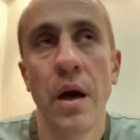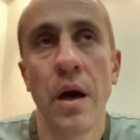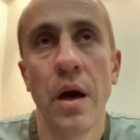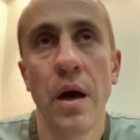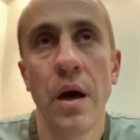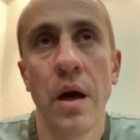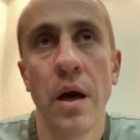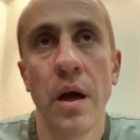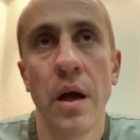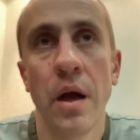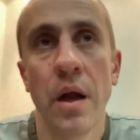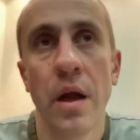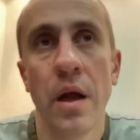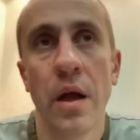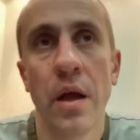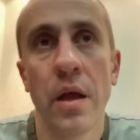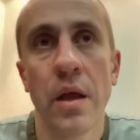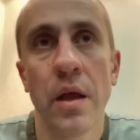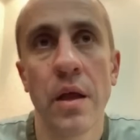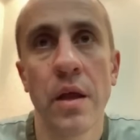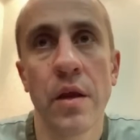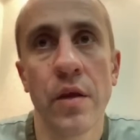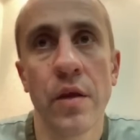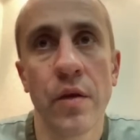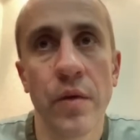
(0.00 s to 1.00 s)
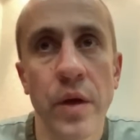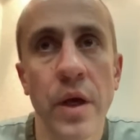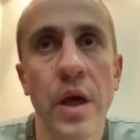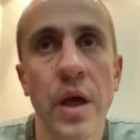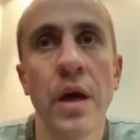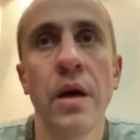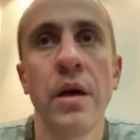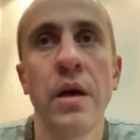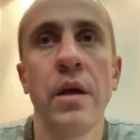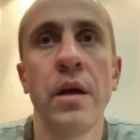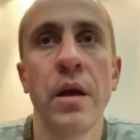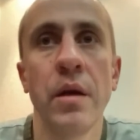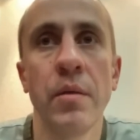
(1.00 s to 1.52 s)
So
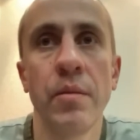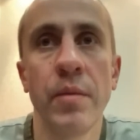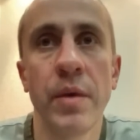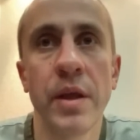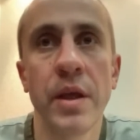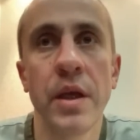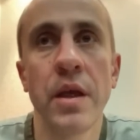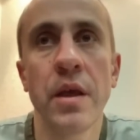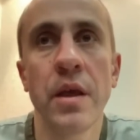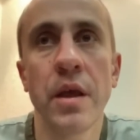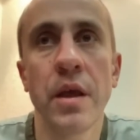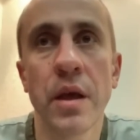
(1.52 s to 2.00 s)
yeah, but